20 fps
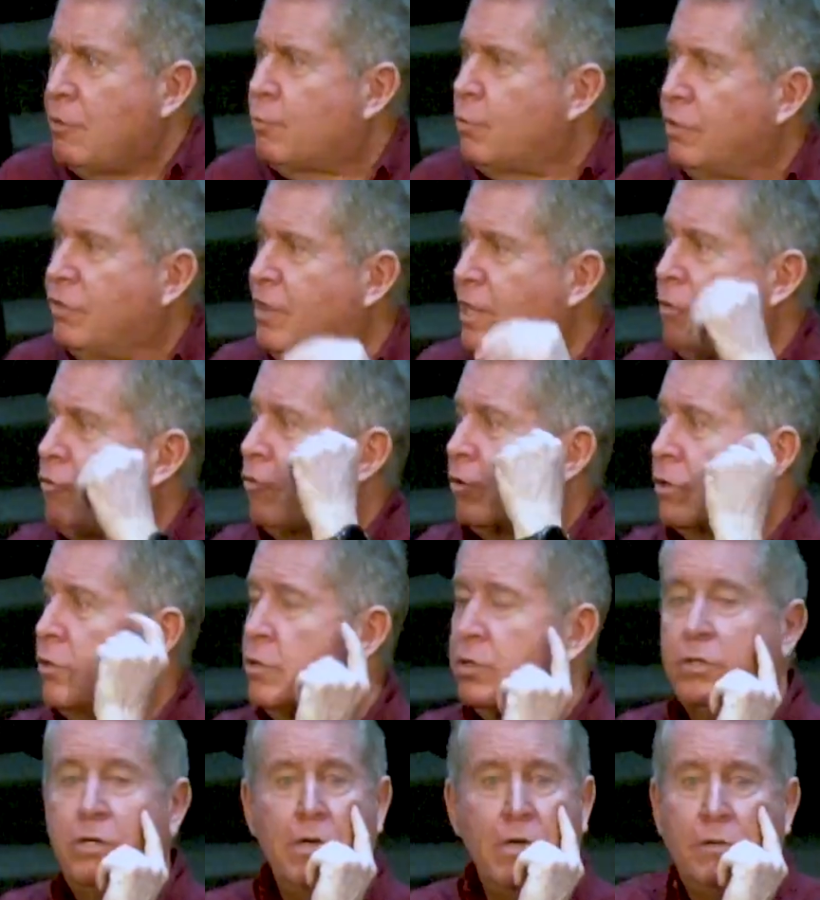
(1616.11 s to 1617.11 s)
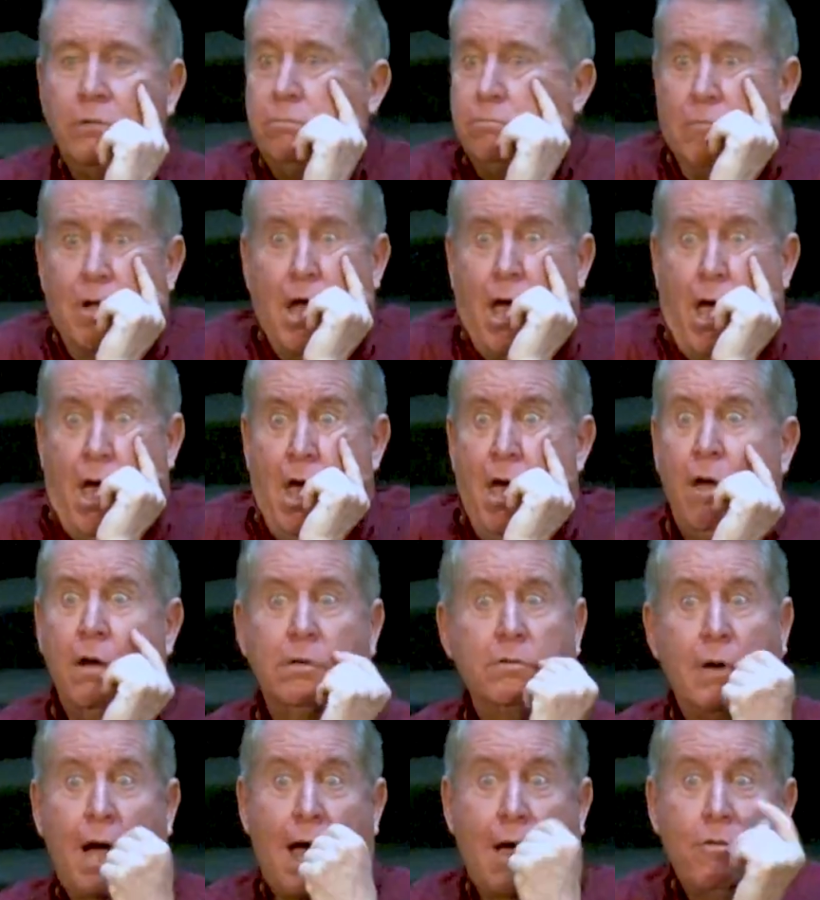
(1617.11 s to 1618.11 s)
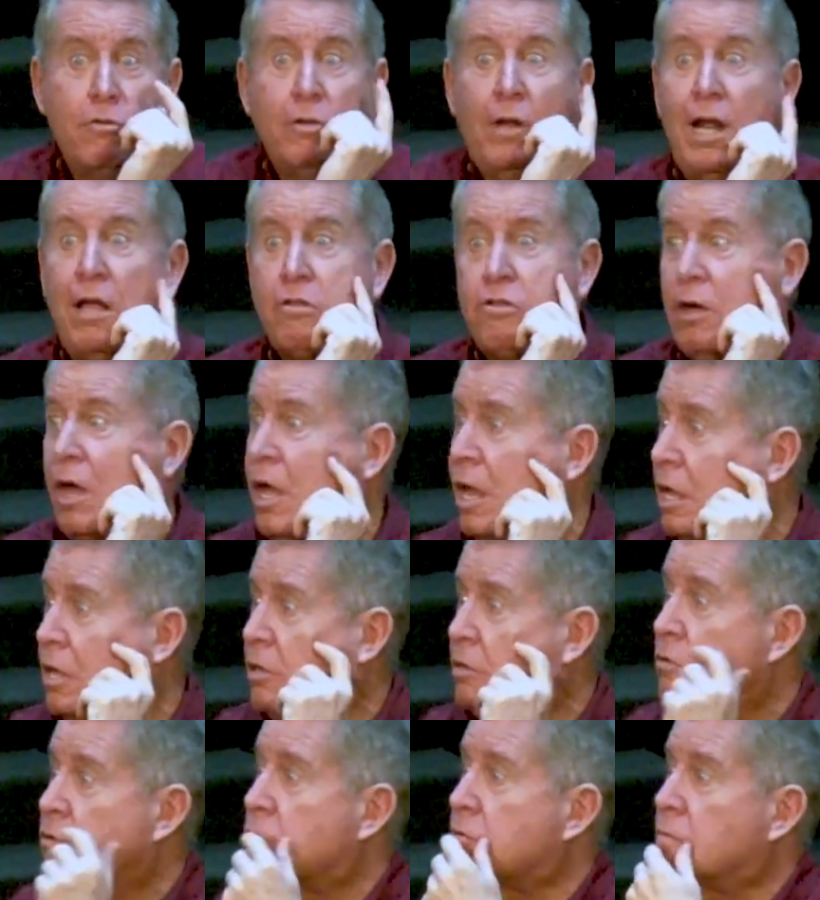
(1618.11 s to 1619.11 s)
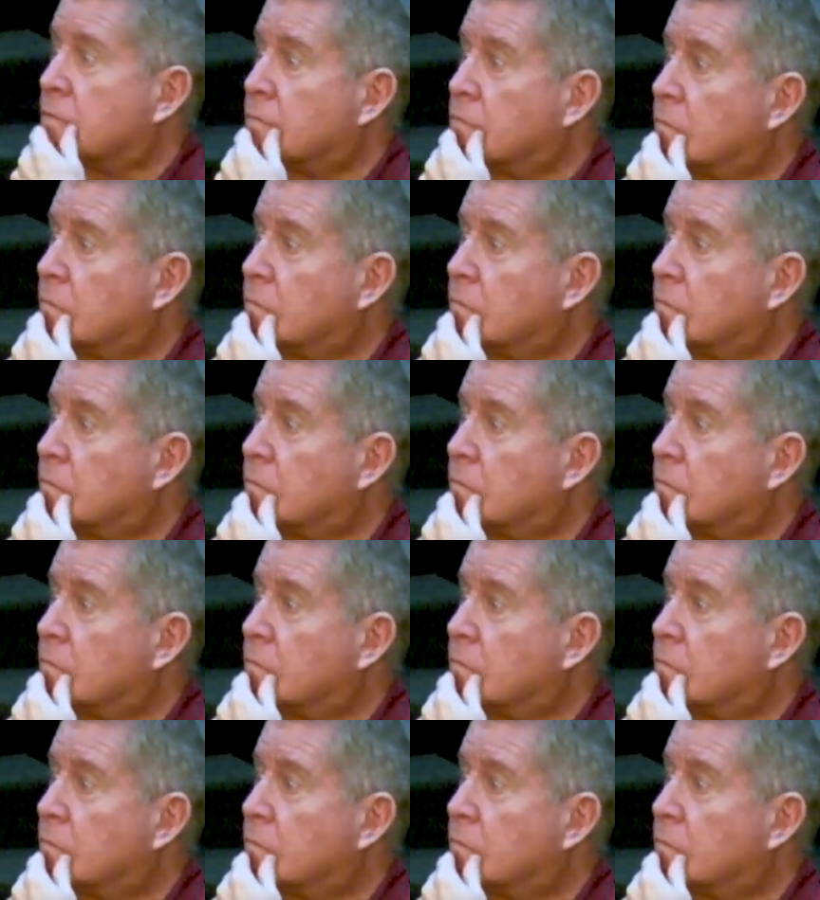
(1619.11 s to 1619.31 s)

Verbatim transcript: when things are going good, uh, why should I change?